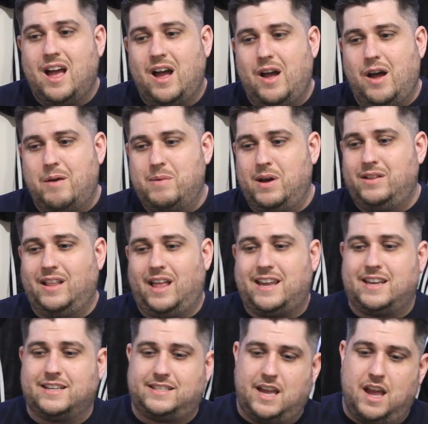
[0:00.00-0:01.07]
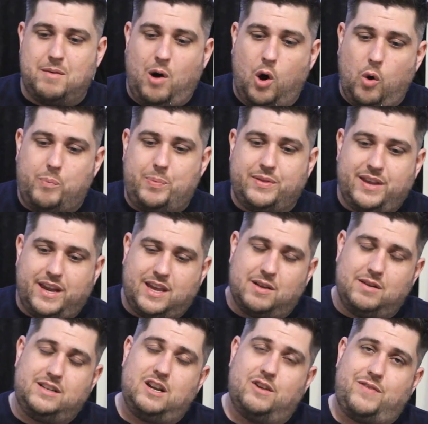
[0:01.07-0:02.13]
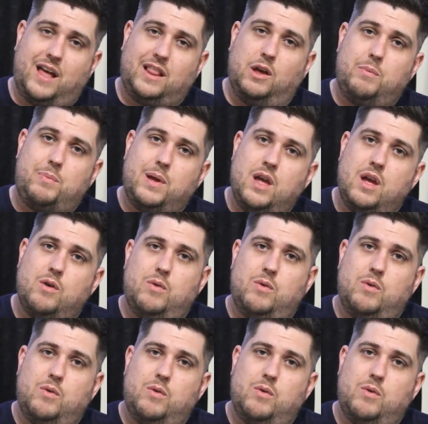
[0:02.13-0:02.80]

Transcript: Um, and like I say, I'm hoping that he can develop